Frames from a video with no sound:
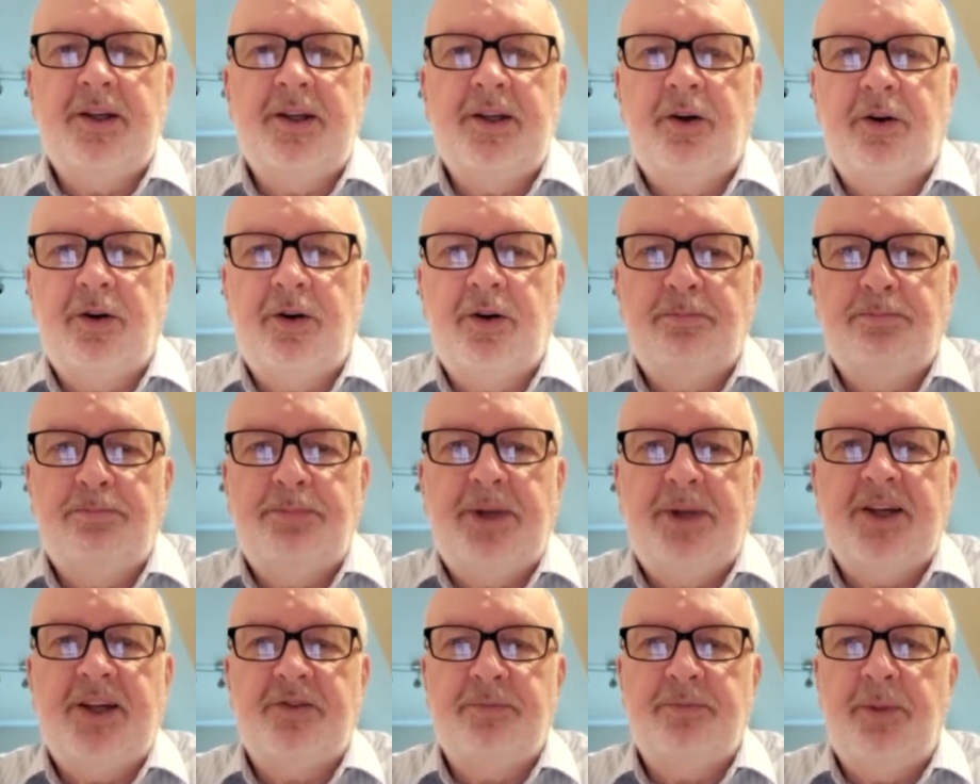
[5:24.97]
or
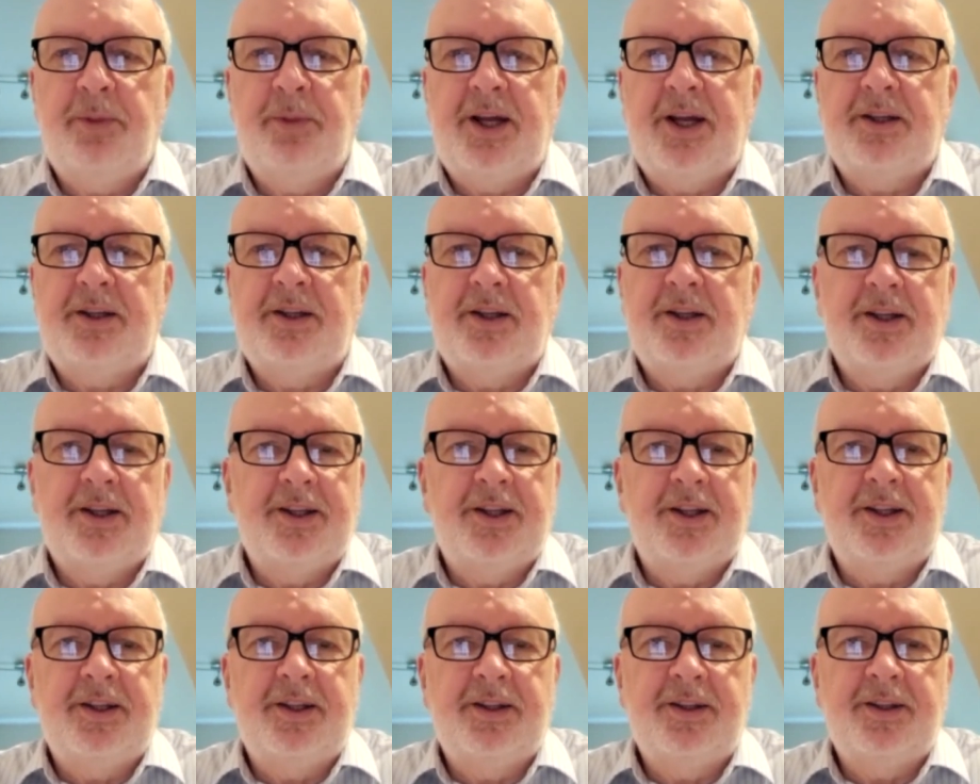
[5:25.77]
best man
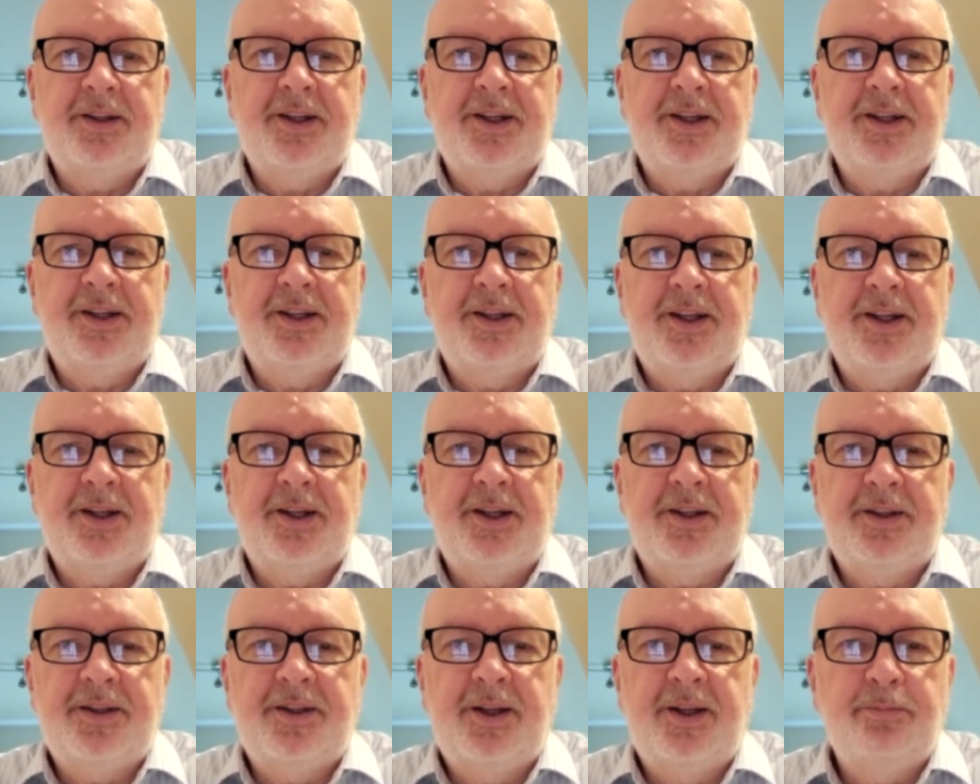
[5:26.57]
than
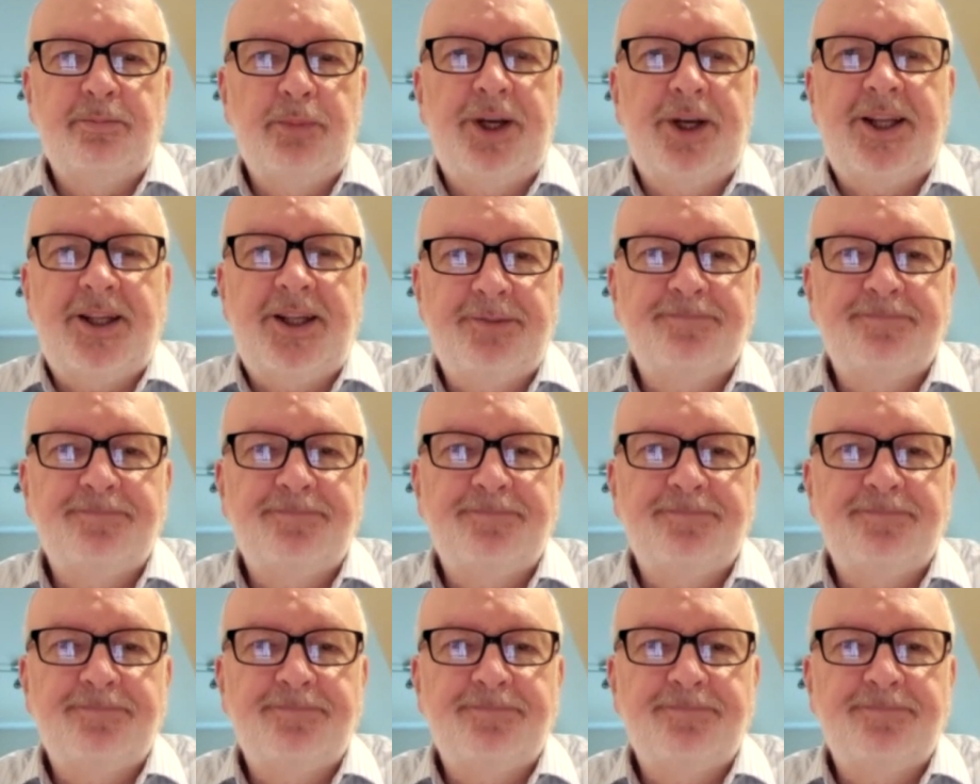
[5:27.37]
money.